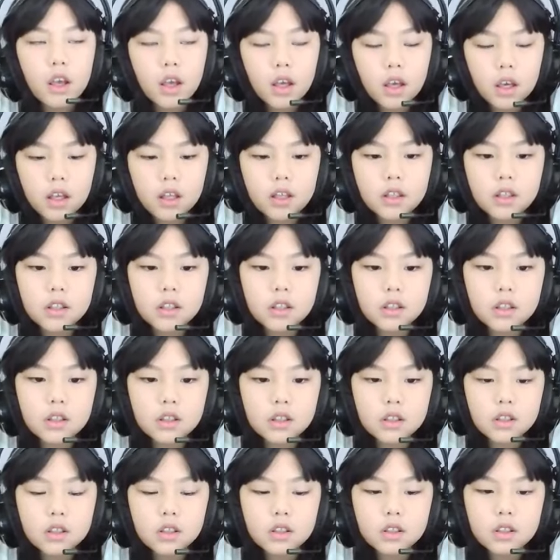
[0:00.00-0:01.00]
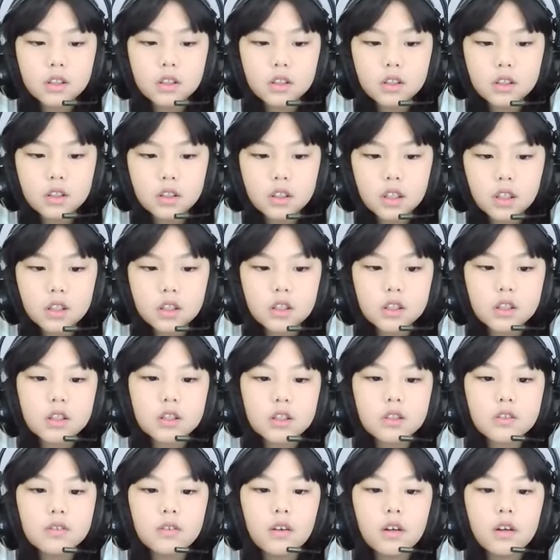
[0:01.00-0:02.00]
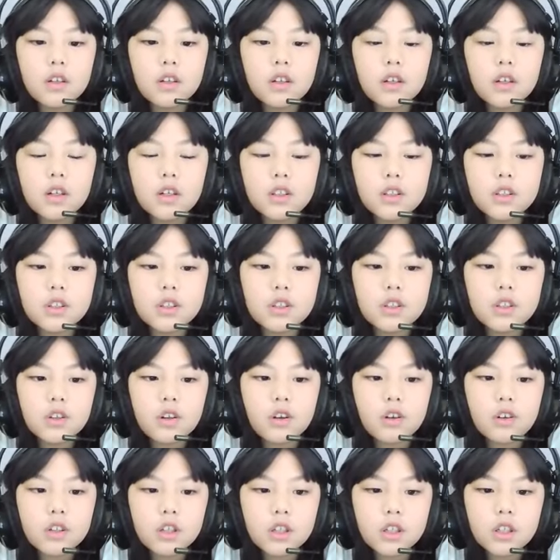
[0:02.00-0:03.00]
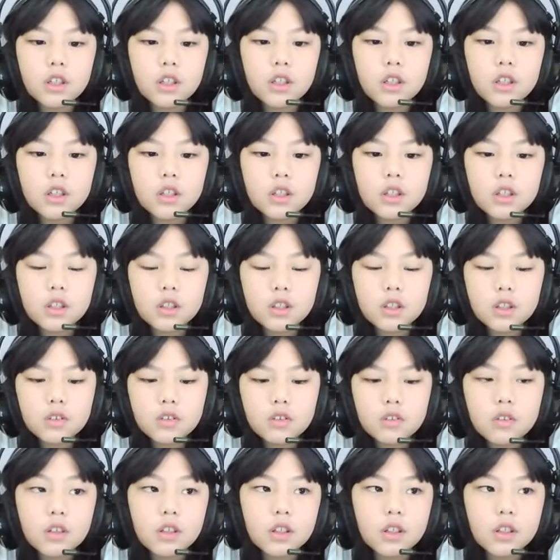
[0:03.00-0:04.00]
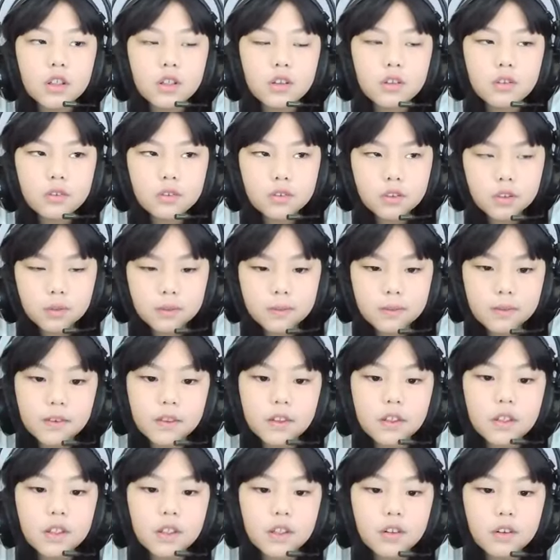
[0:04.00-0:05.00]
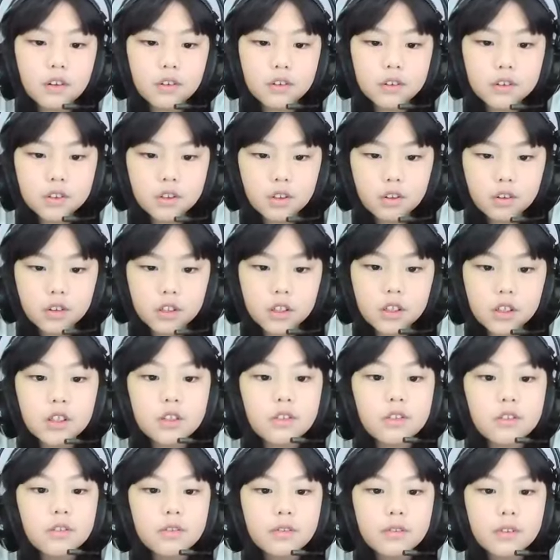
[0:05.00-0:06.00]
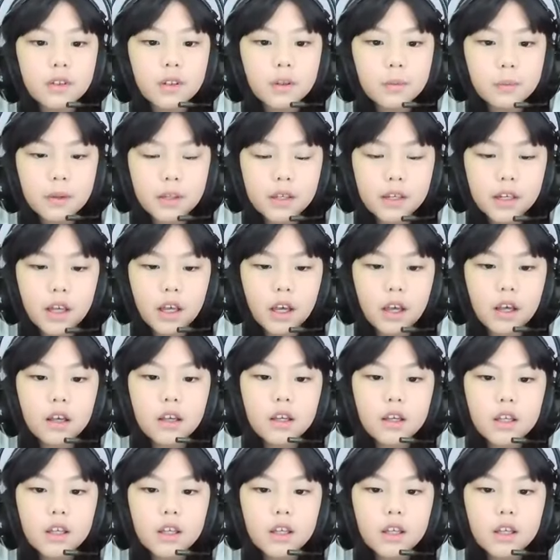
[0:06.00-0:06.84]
and that is all the story for the superhero story Philomena,